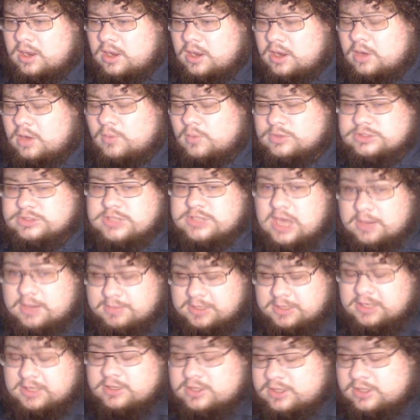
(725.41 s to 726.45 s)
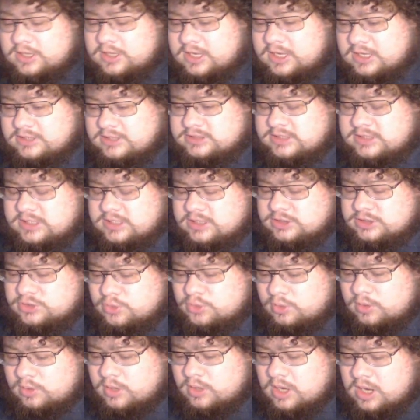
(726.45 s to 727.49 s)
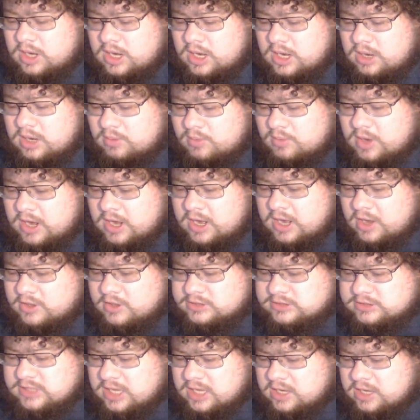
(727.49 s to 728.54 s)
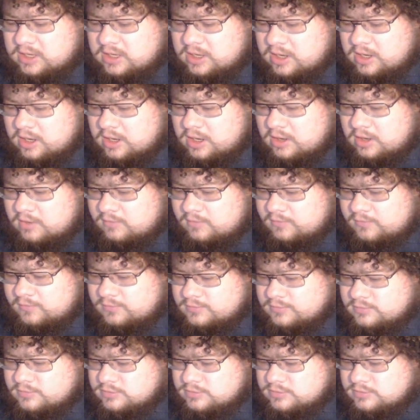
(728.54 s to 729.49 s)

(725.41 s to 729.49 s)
We stopped into the antique store right outside of